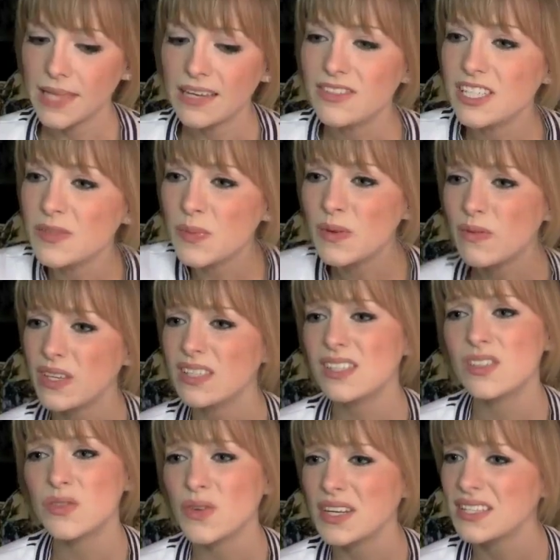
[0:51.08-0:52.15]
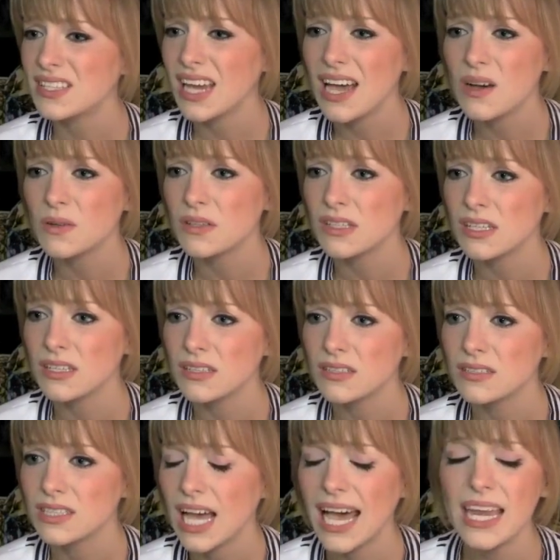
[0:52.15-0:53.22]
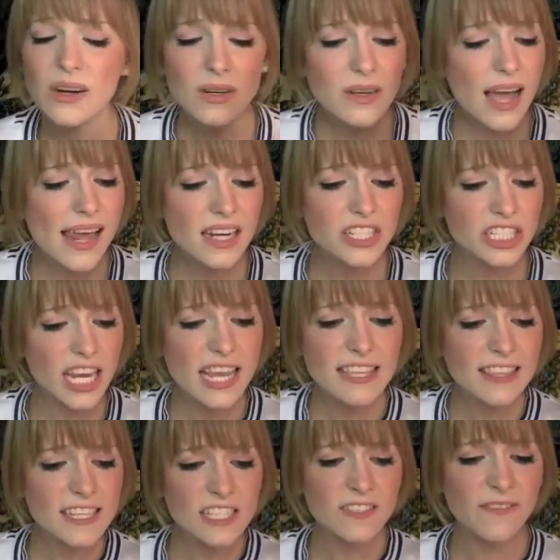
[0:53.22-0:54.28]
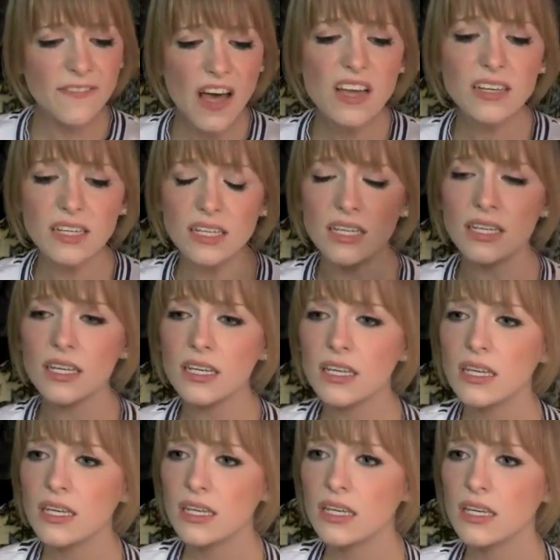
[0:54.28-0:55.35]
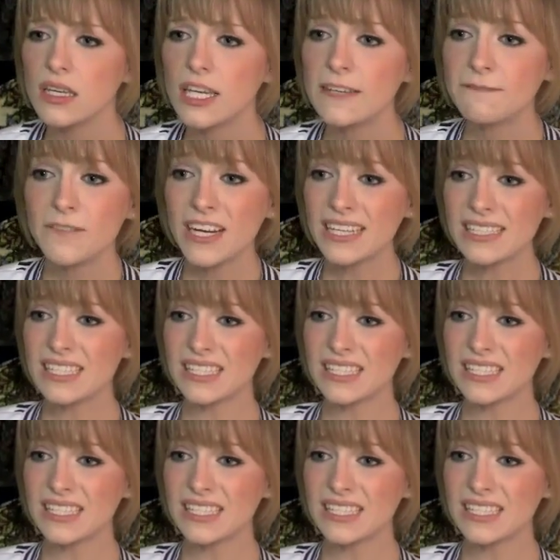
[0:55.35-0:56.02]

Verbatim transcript: I've just been feeling stressed out. I don't know how to shake this funk. It freaking